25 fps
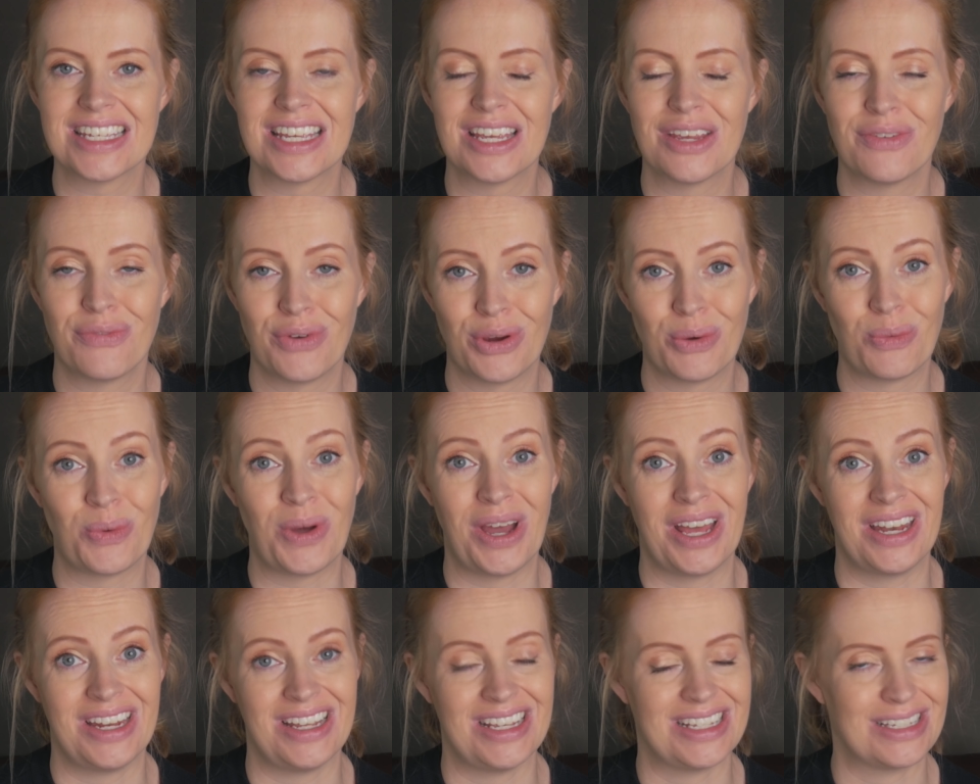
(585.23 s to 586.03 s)

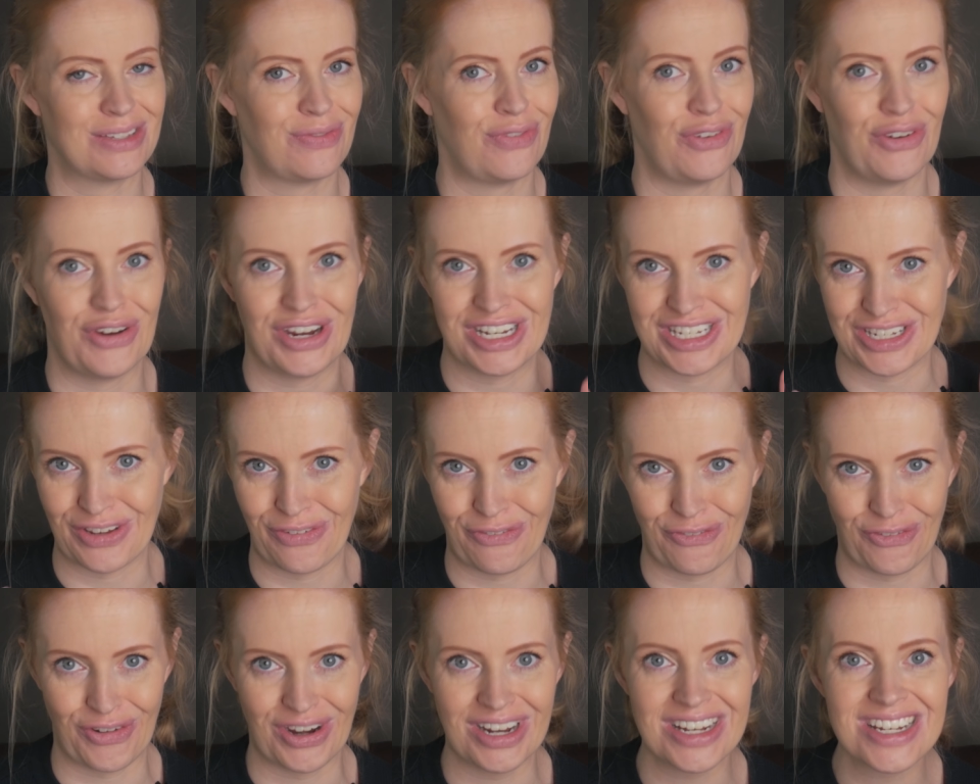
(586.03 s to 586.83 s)
everyone is very
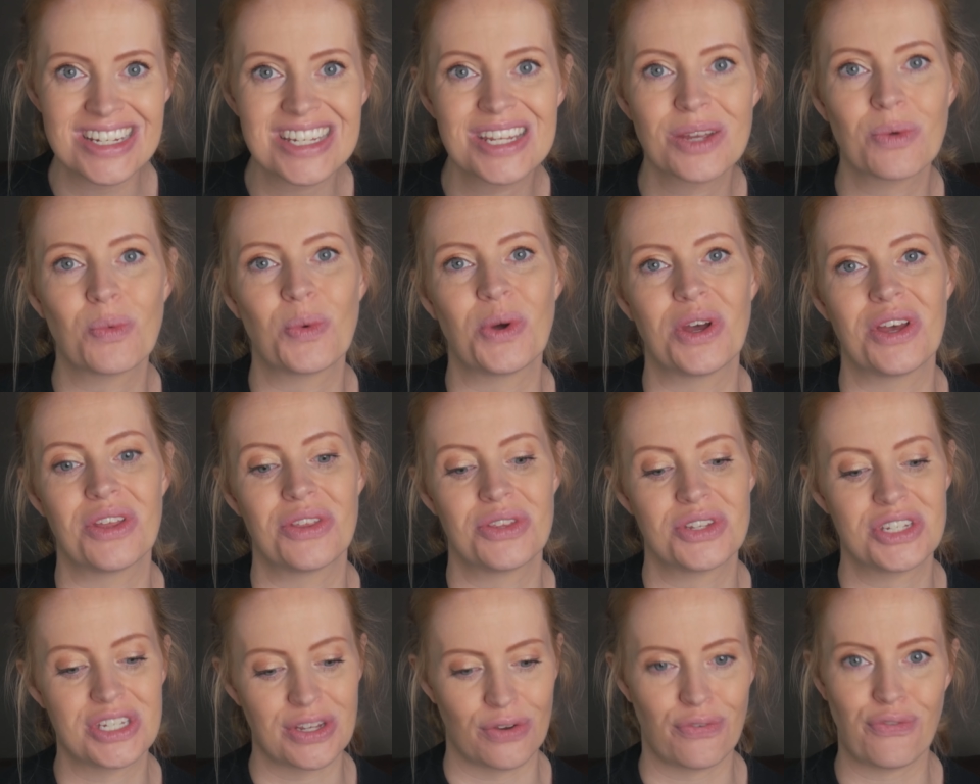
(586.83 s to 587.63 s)
different
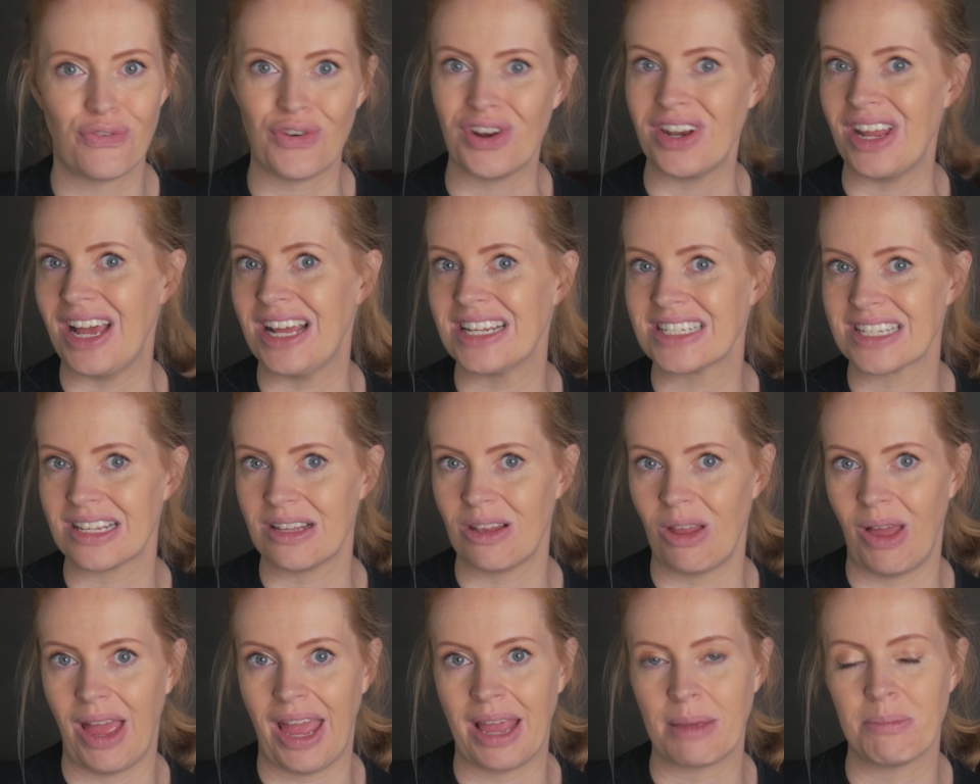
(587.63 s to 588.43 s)
with different
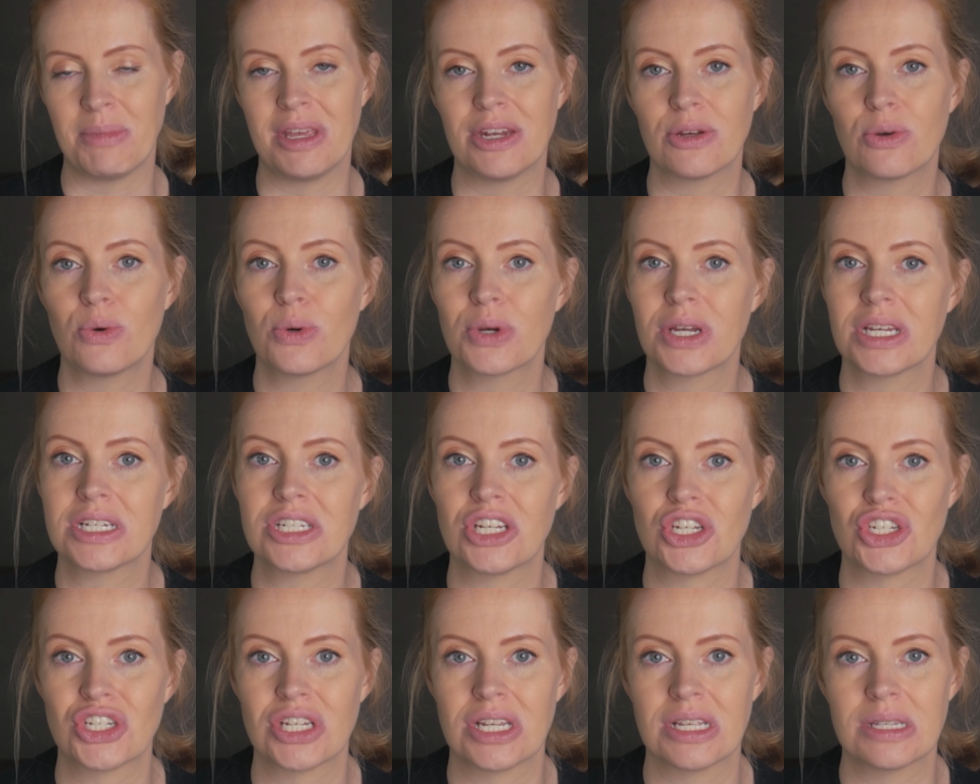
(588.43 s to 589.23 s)
underlying medical
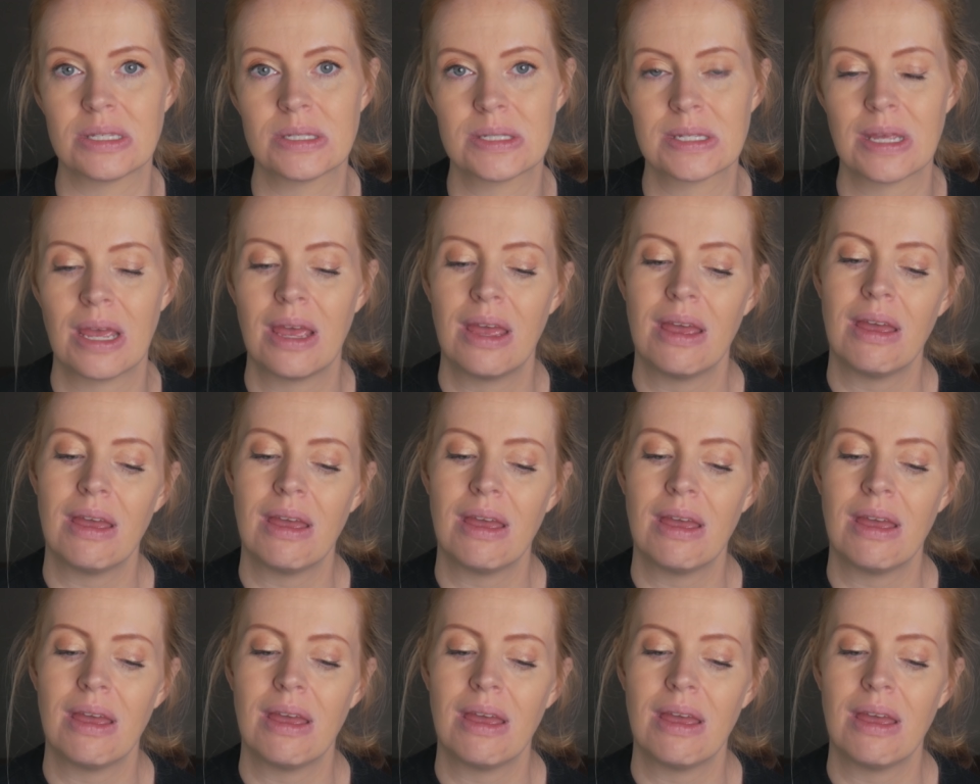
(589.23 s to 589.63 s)
conditions